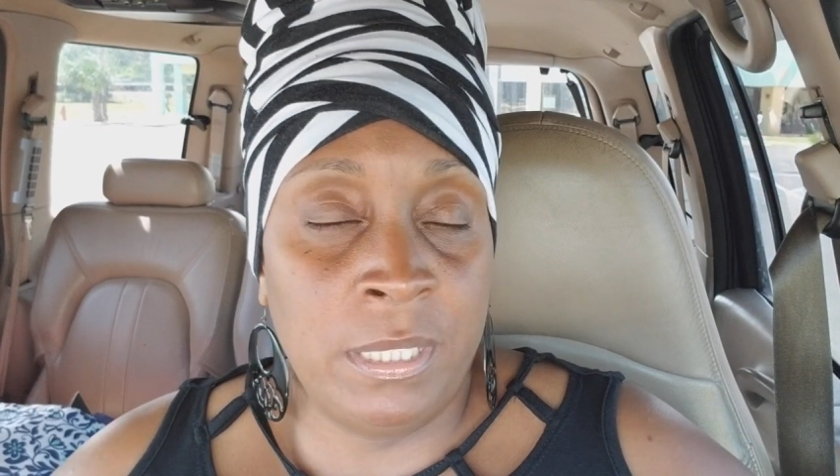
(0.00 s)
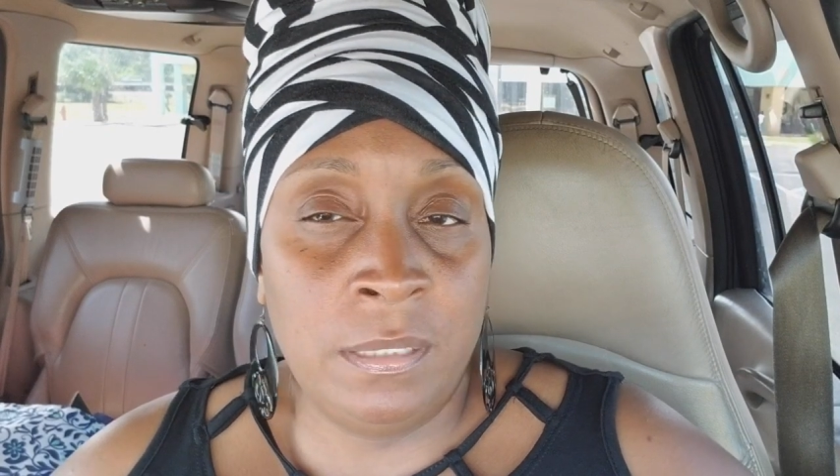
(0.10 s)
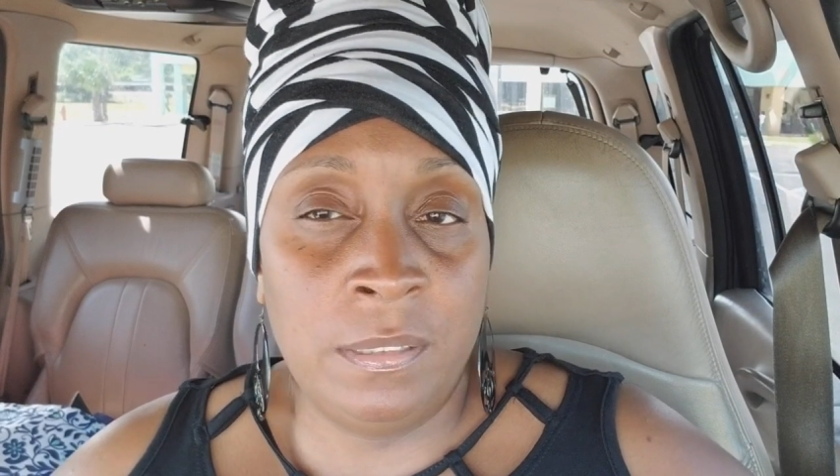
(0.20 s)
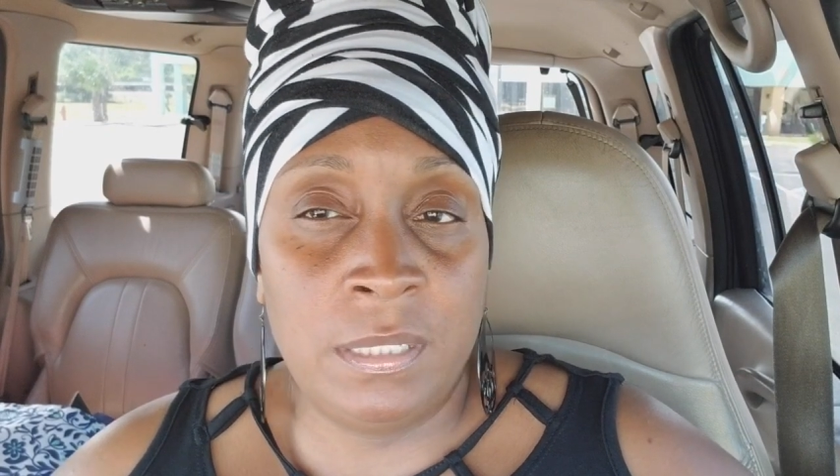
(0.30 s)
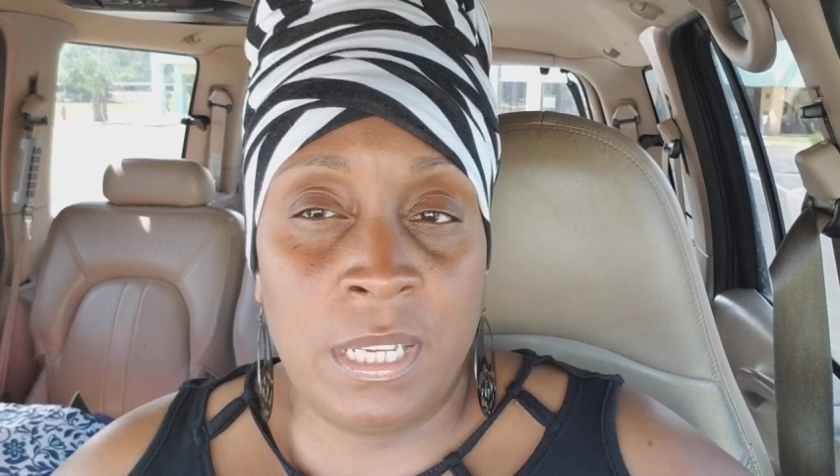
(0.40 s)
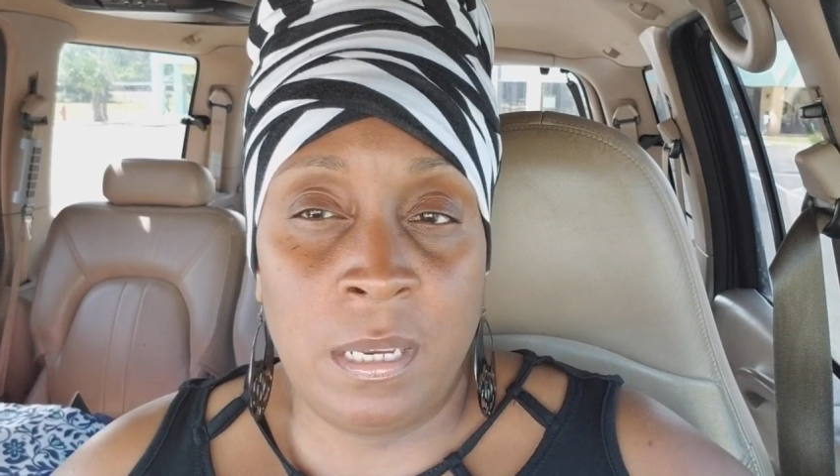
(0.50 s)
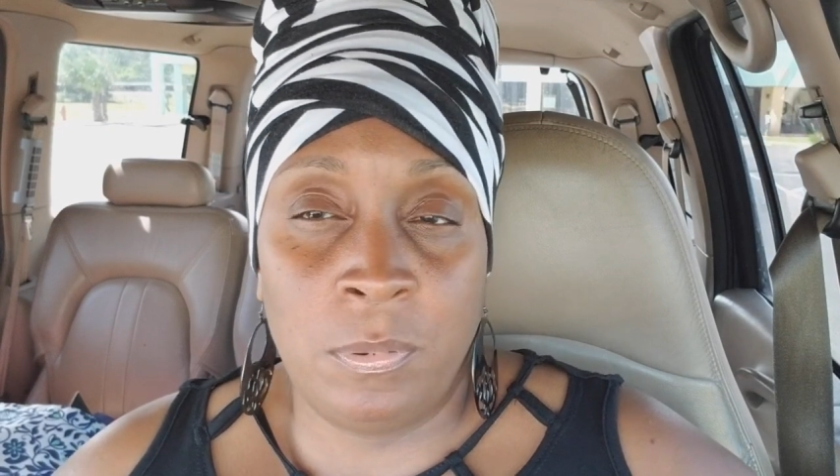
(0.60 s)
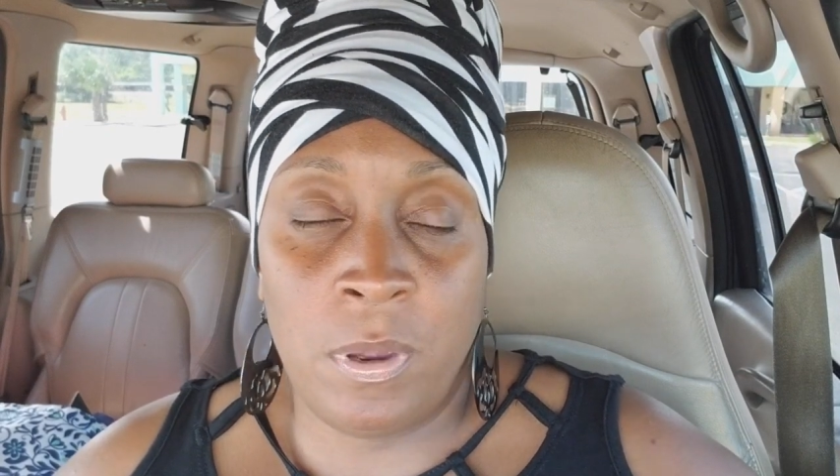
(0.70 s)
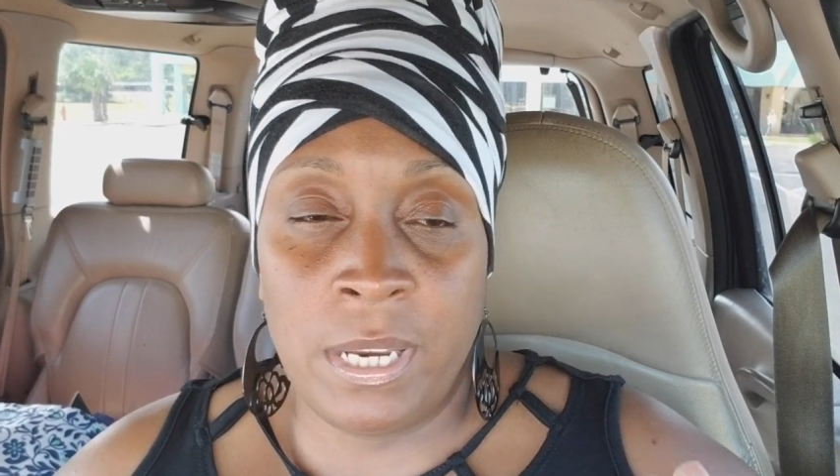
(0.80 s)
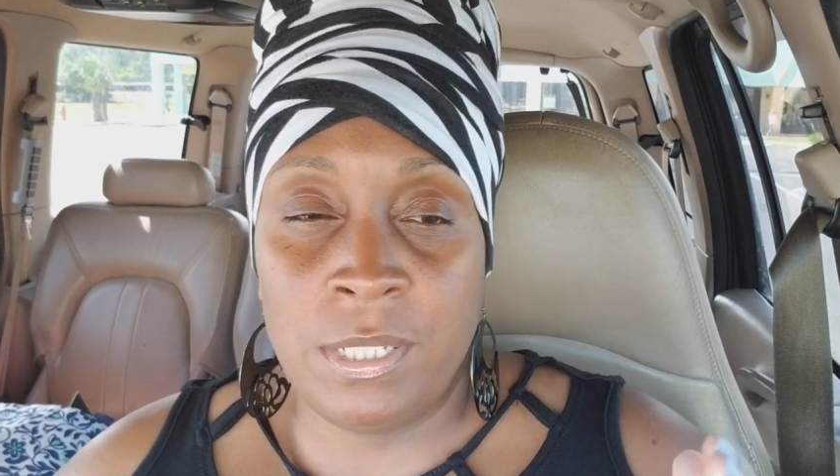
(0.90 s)
end of the
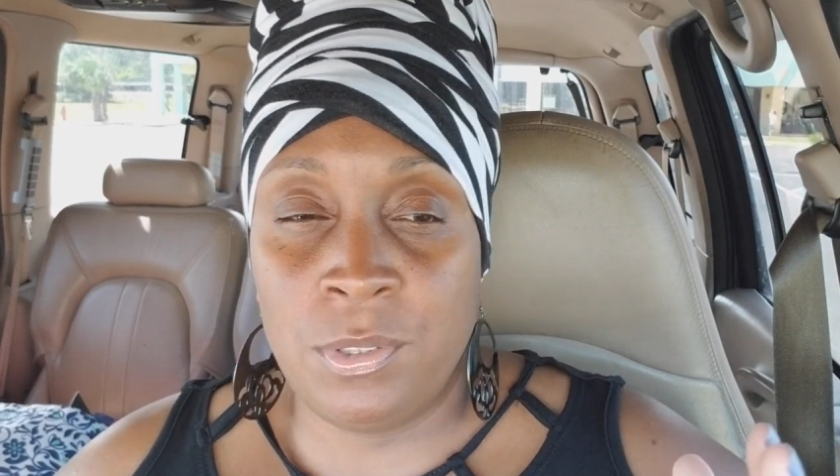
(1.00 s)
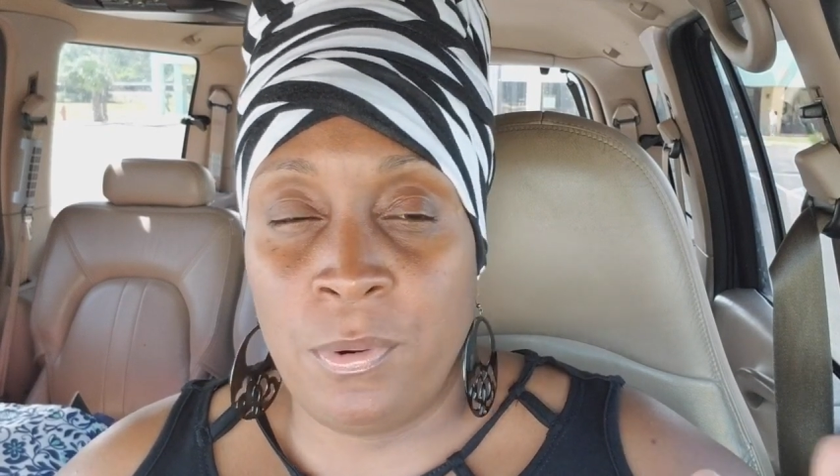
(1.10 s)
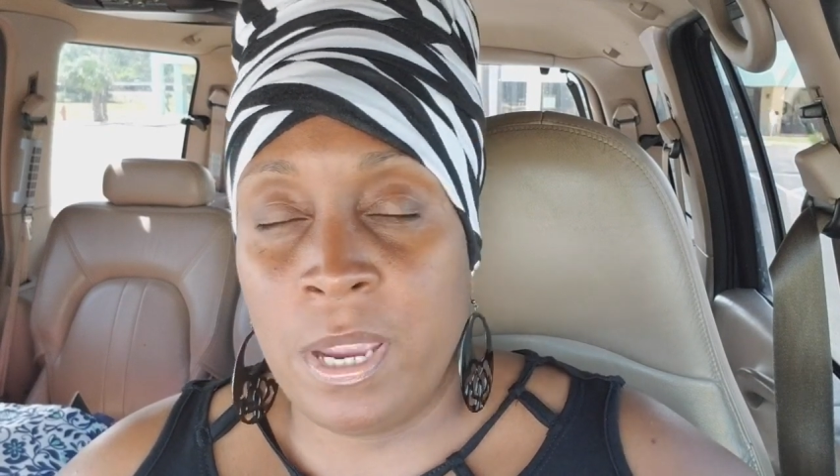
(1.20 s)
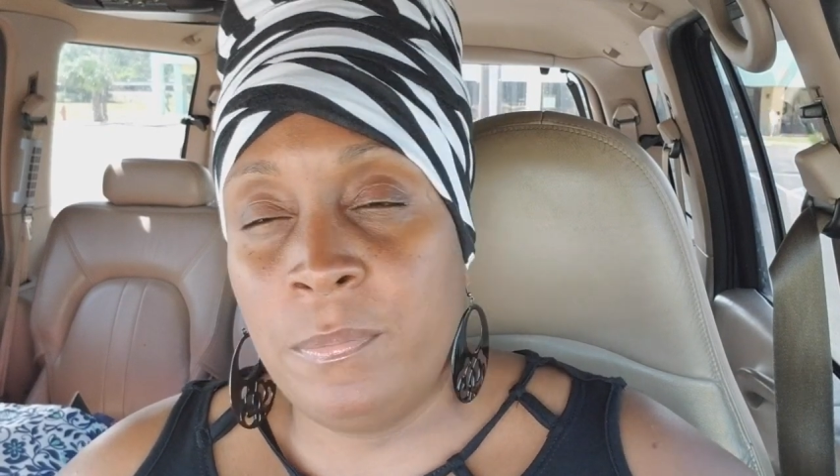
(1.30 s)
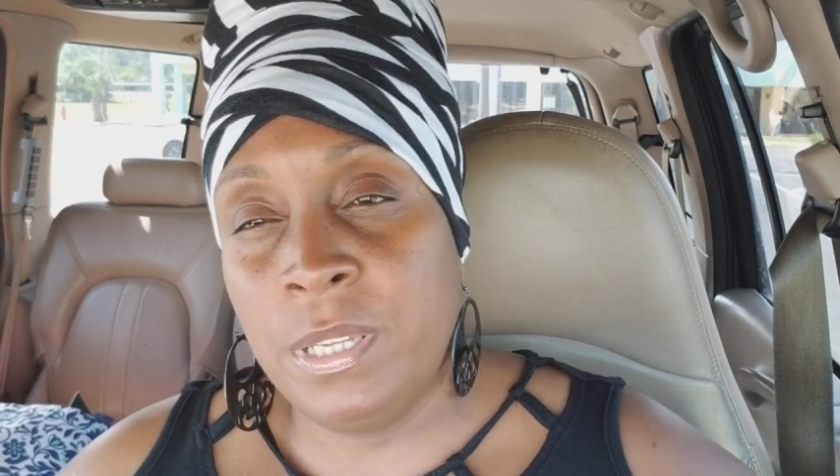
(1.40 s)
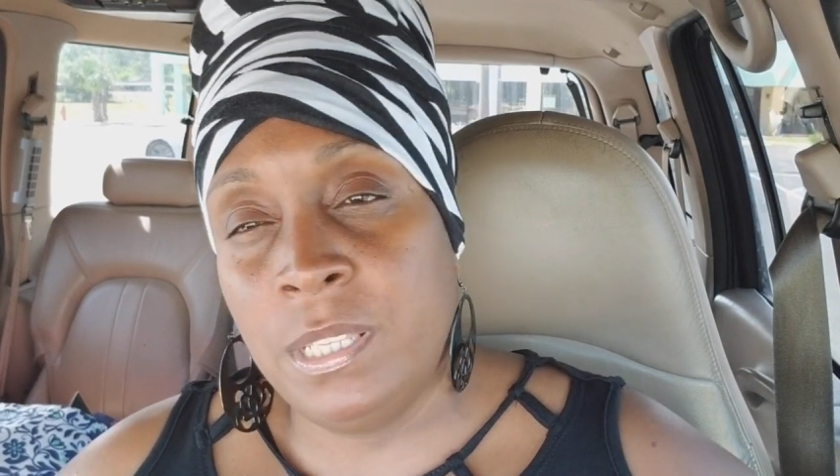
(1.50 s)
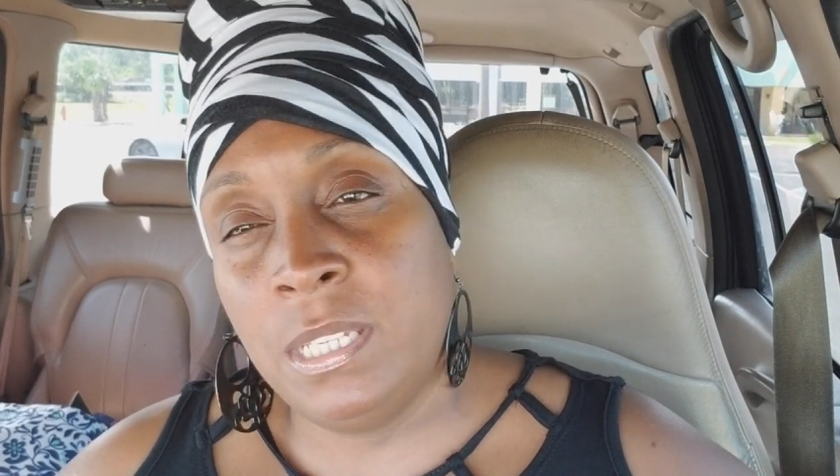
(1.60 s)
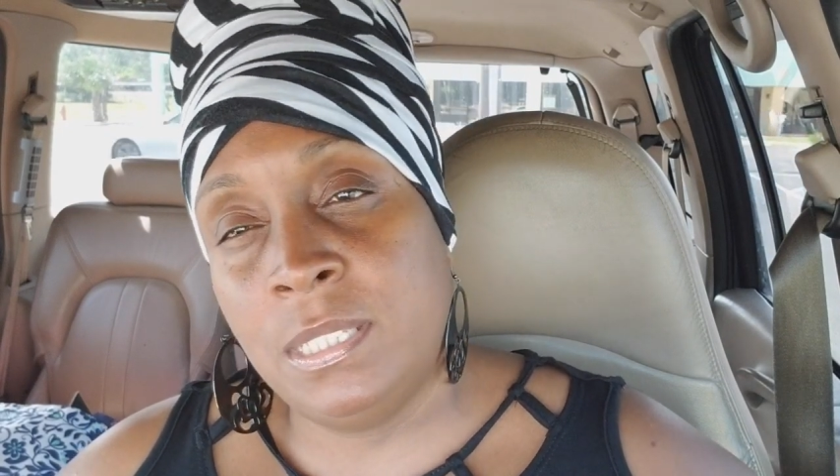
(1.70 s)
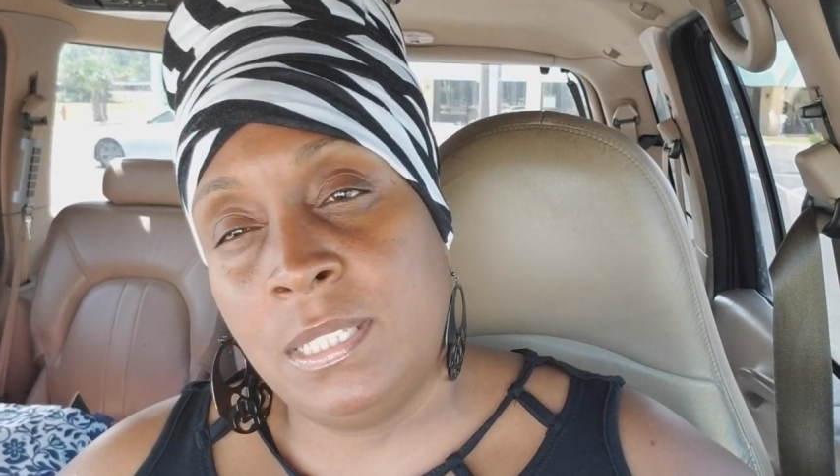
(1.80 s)
table and his grandmother is